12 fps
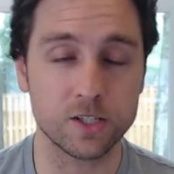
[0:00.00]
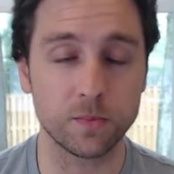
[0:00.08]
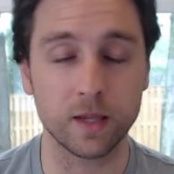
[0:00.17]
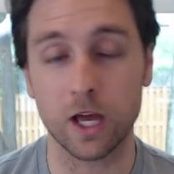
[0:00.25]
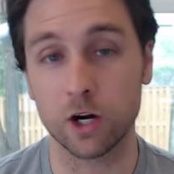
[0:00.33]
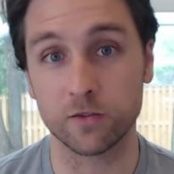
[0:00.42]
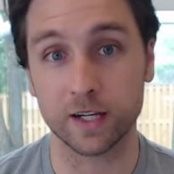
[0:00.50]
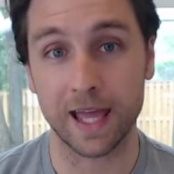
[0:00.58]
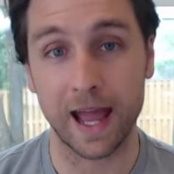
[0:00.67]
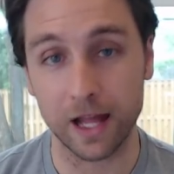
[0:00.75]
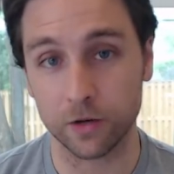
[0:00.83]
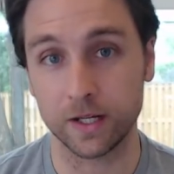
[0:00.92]
simply head over to
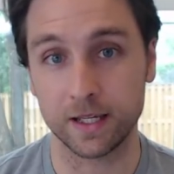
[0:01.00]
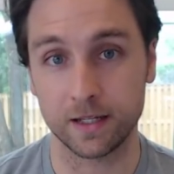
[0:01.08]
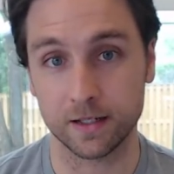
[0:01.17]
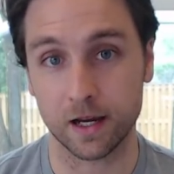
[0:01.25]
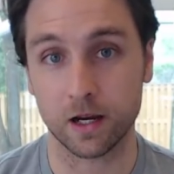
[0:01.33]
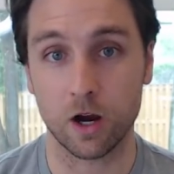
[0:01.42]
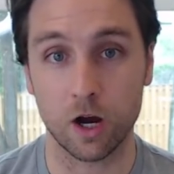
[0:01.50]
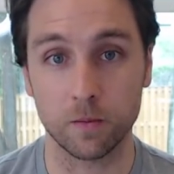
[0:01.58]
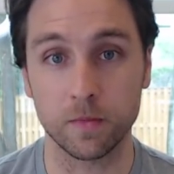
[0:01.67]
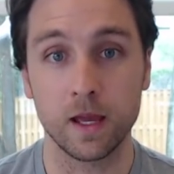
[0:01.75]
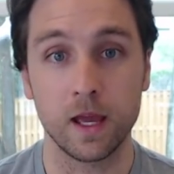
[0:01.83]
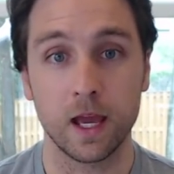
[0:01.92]

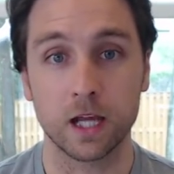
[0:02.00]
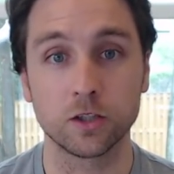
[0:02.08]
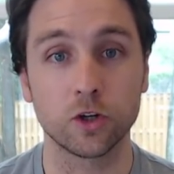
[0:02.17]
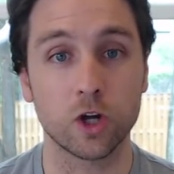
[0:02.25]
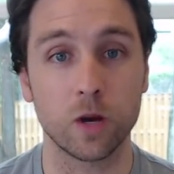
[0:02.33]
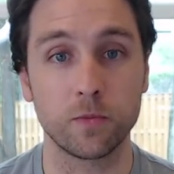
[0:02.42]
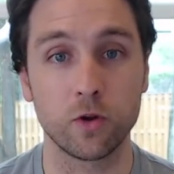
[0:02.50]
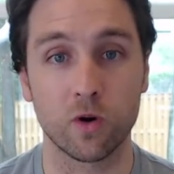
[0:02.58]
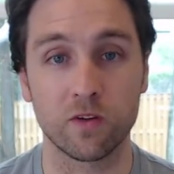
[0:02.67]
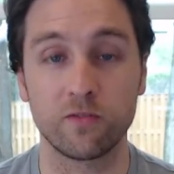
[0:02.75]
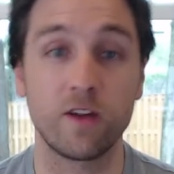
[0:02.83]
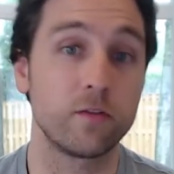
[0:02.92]
calorieking.com and look up
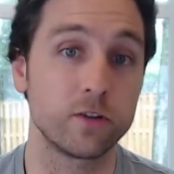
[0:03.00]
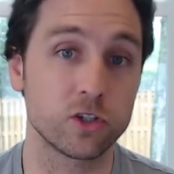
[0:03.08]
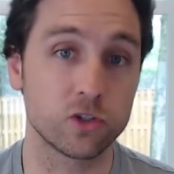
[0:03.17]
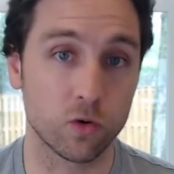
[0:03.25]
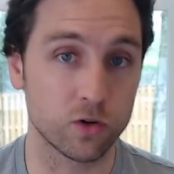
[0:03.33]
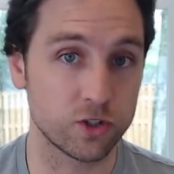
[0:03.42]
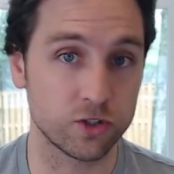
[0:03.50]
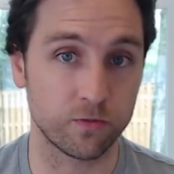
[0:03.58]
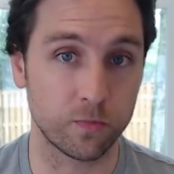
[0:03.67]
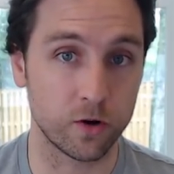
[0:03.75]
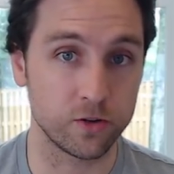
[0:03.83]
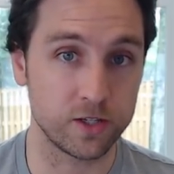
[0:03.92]
your favorite sources
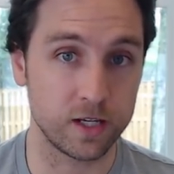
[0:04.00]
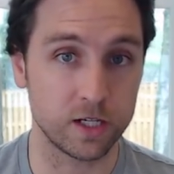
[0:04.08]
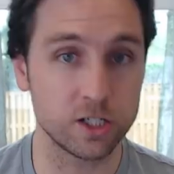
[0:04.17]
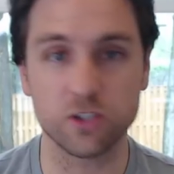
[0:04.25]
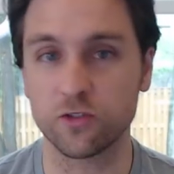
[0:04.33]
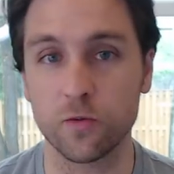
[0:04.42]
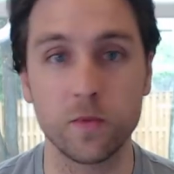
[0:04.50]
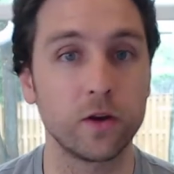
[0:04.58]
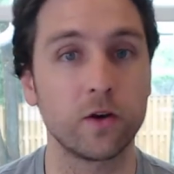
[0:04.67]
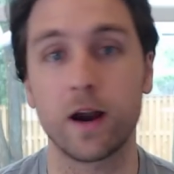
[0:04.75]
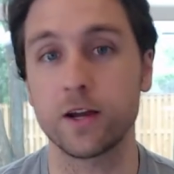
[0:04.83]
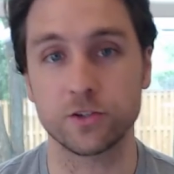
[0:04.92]
of protein and just
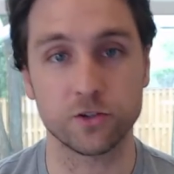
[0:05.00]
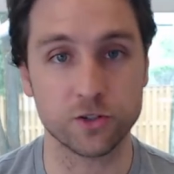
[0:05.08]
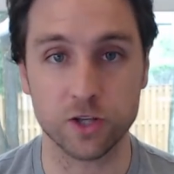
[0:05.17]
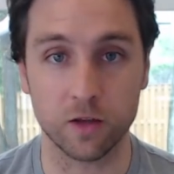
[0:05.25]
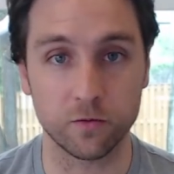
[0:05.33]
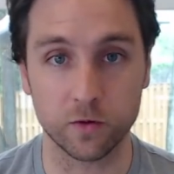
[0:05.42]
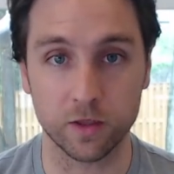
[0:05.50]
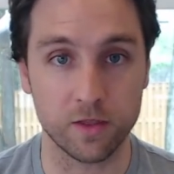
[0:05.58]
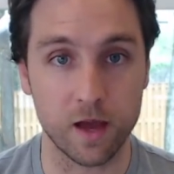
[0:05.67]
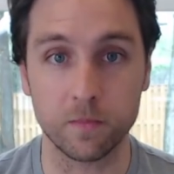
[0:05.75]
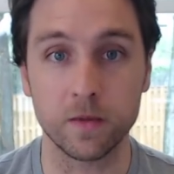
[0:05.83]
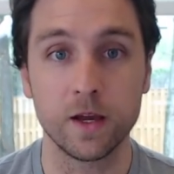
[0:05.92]
familiarize yourself with
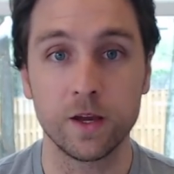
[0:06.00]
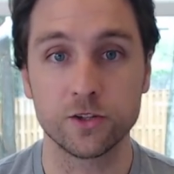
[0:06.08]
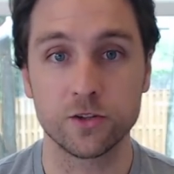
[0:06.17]
them.